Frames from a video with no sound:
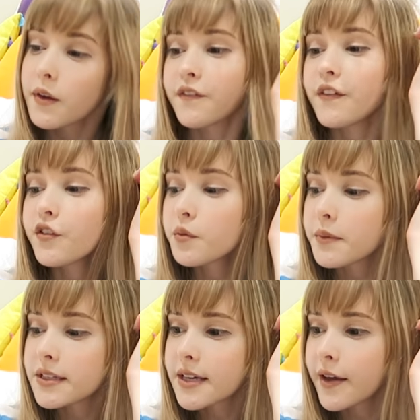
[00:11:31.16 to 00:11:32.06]
My favorite
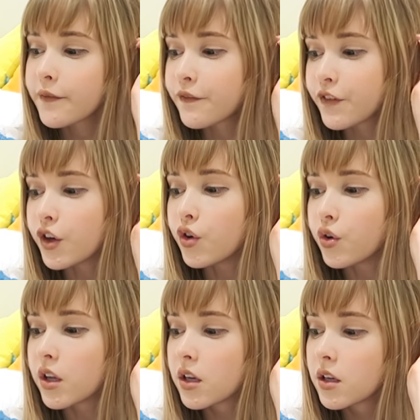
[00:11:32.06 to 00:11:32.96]
me time
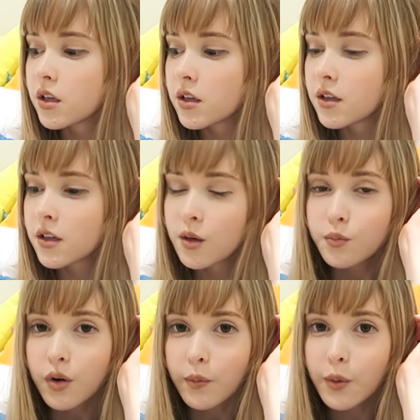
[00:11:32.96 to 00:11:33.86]
food.
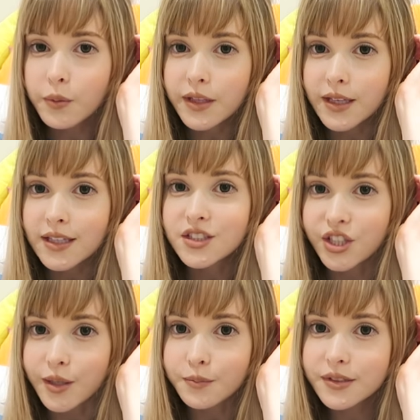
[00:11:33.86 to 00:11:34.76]
Probably
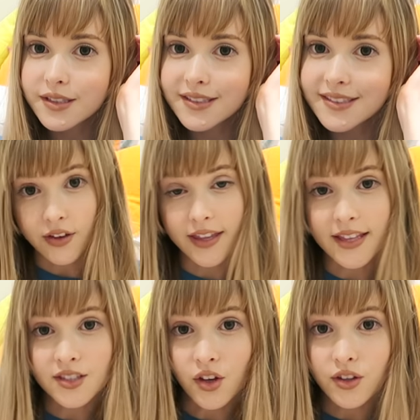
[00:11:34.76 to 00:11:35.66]
chips. Okay,
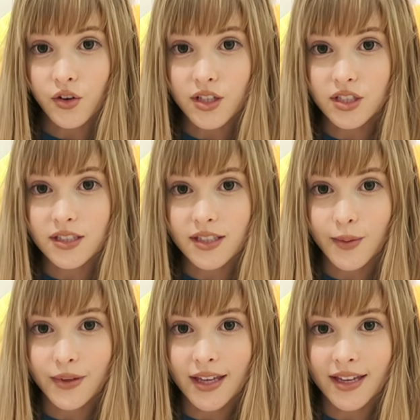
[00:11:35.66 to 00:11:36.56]
that's all the questions
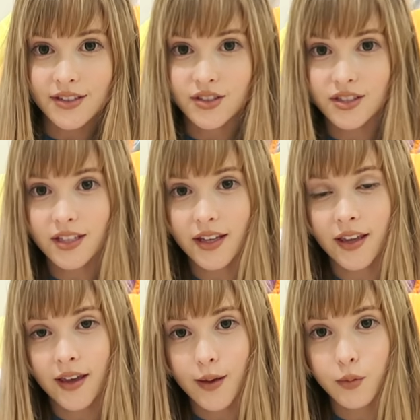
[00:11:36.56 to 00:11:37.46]
I'm gonna answer
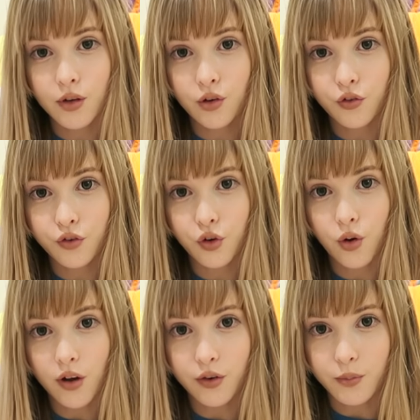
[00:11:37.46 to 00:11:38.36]
tonight. I'm gonna go for a
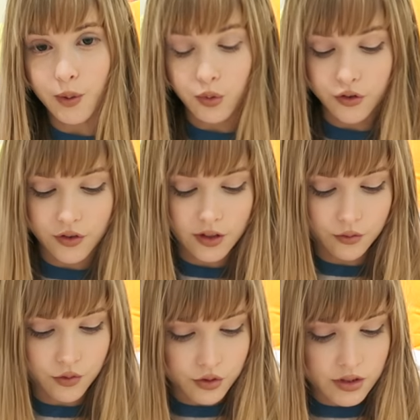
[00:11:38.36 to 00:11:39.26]
walk with my boyfriend
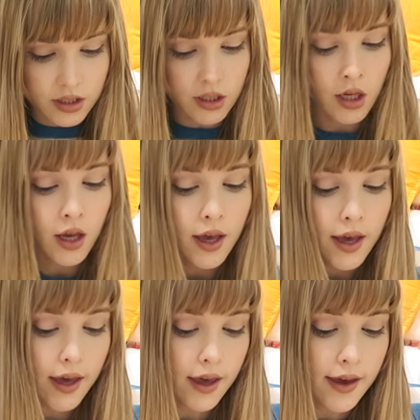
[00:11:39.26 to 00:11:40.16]
and Rosie.
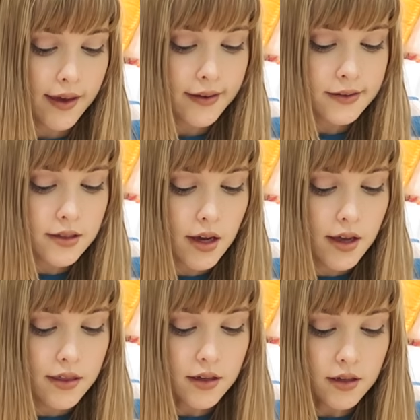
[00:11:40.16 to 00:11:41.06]
And
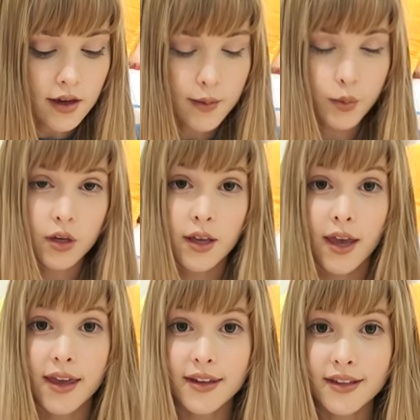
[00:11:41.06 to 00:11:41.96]
I think I'm gonna
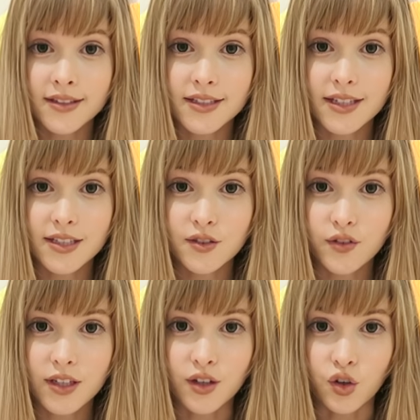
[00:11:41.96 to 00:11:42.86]
edit today's
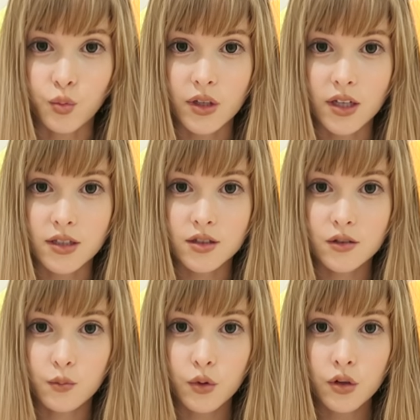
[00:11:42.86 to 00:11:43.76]
video because
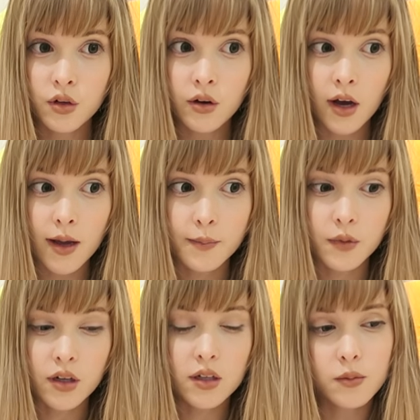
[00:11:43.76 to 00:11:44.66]
tomorrow I'm
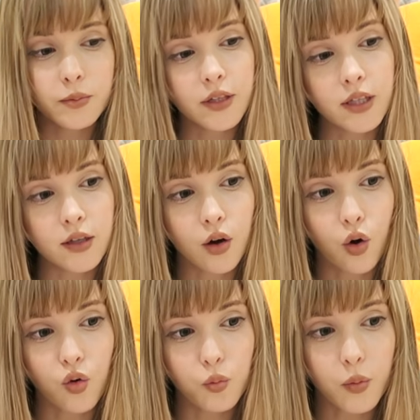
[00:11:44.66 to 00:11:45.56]
not gonna be
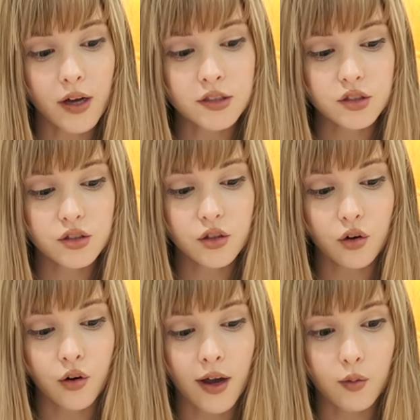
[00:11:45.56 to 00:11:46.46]
home much,
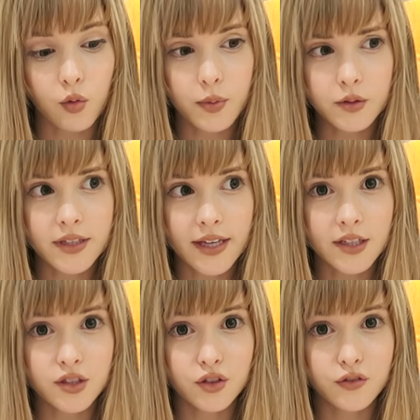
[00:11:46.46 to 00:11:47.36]
so I won't be able to
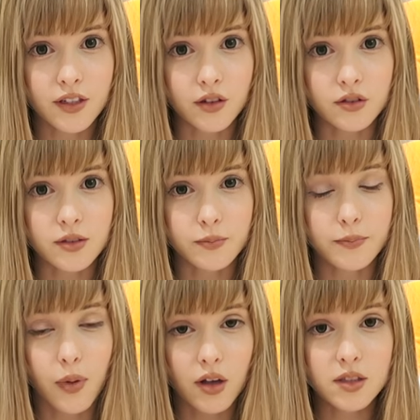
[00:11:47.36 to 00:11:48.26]
edit two videos.
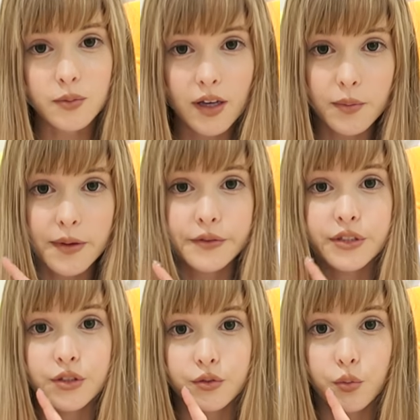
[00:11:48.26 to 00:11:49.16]
Possibly I'll be able
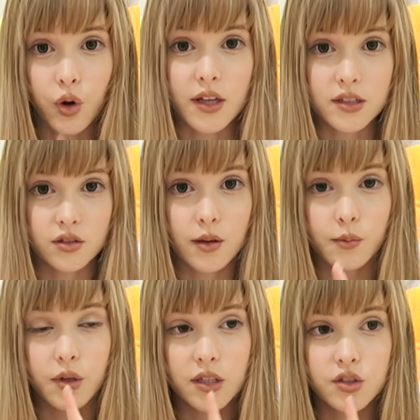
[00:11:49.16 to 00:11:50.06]
to do one, so
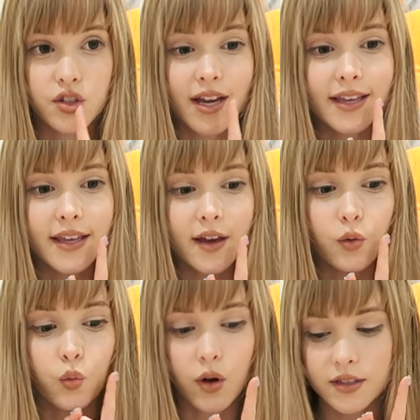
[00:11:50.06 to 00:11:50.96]
I'm gonna try and get
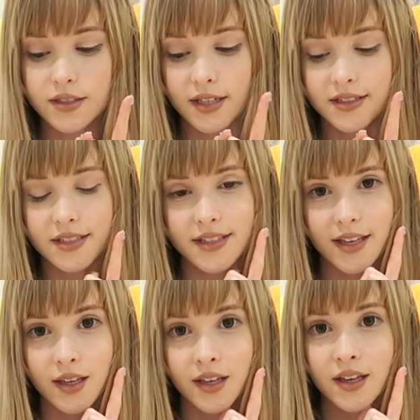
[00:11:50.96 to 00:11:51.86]
one done
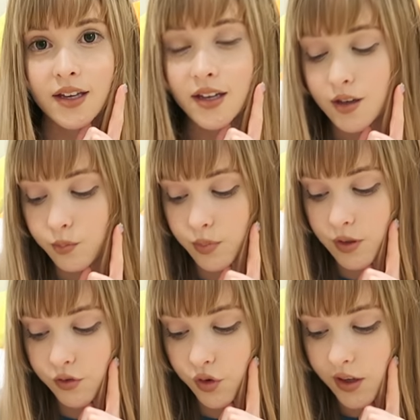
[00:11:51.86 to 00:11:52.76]
tonight
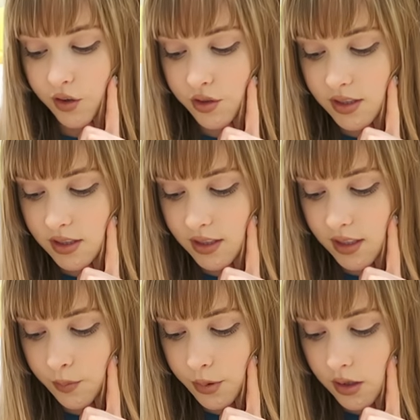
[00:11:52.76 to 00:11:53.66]
before I go to
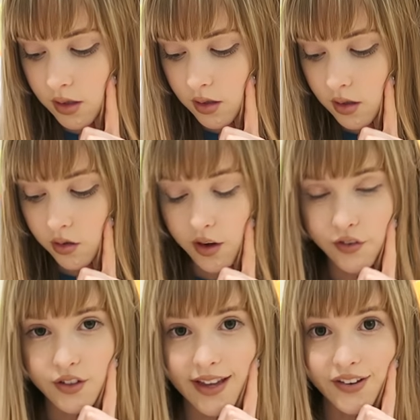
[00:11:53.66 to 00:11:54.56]
sleep.
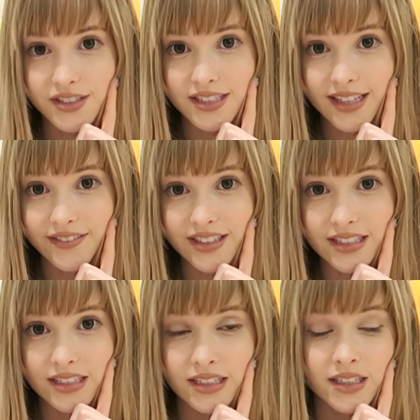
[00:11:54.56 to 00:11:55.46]
However, now it's
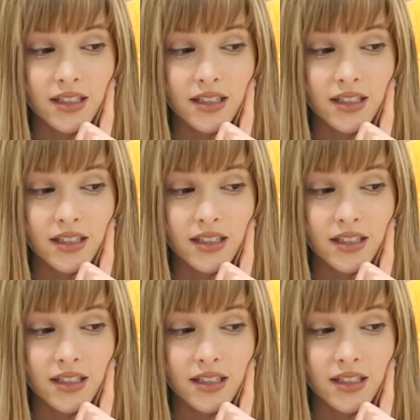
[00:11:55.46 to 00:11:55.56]
11.